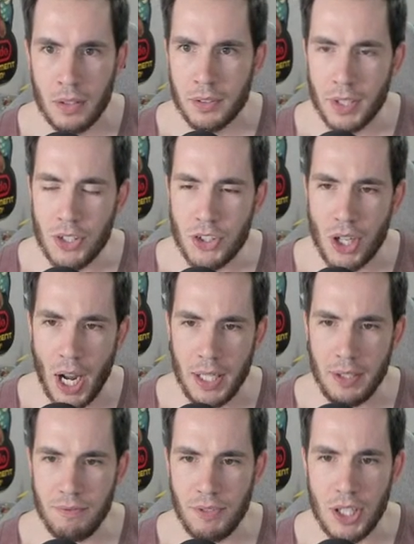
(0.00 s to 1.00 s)

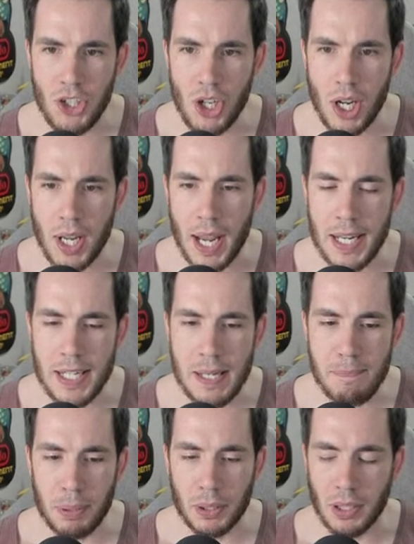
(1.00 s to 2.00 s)
Gaiden VGA 80
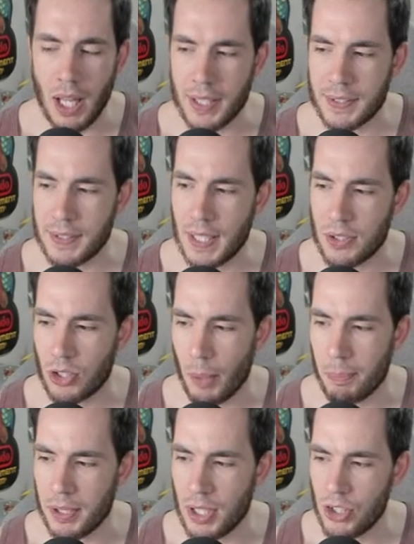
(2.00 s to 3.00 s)
Plus. Nice
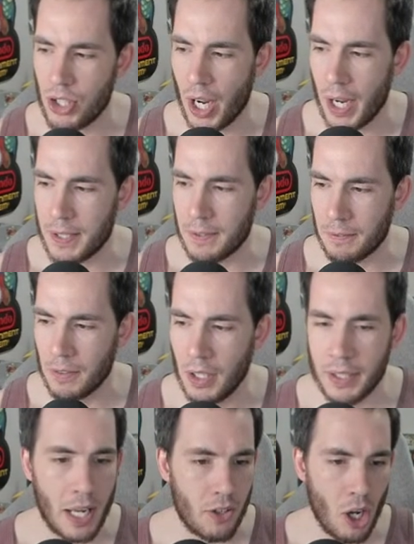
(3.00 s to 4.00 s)
copy of Ninja Gaiden.
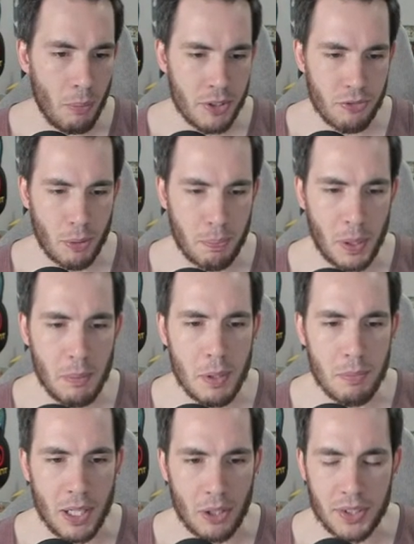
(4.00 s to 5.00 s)
Yeah, not much of a premium there on